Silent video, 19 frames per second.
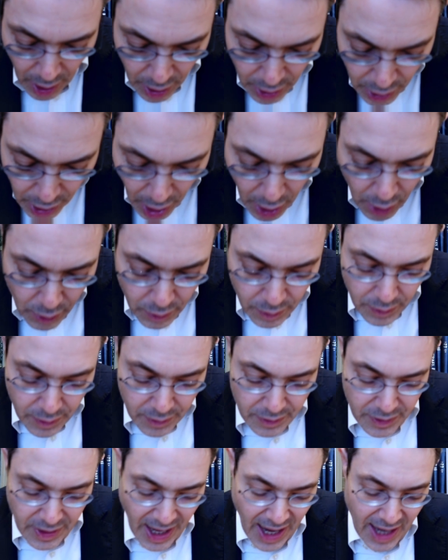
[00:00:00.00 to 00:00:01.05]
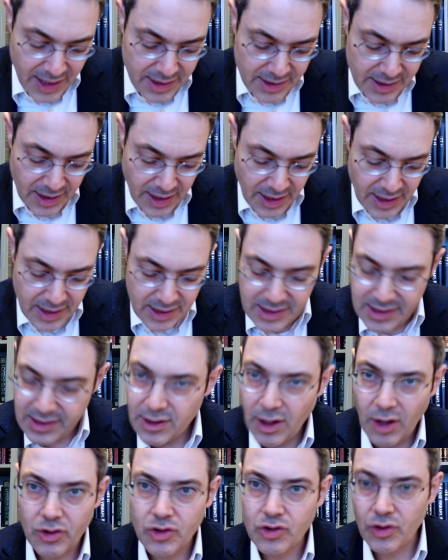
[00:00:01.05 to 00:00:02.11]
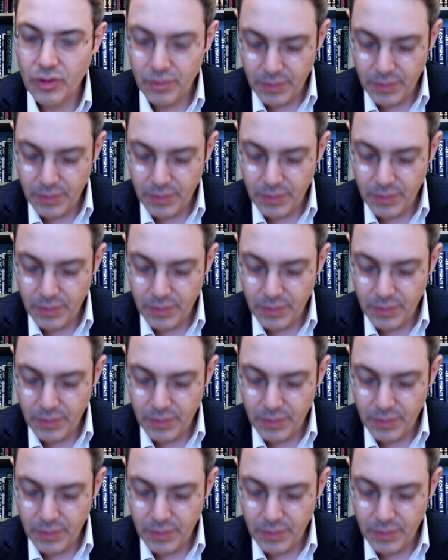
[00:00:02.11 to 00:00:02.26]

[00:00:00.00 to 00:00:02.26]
No, that is not true,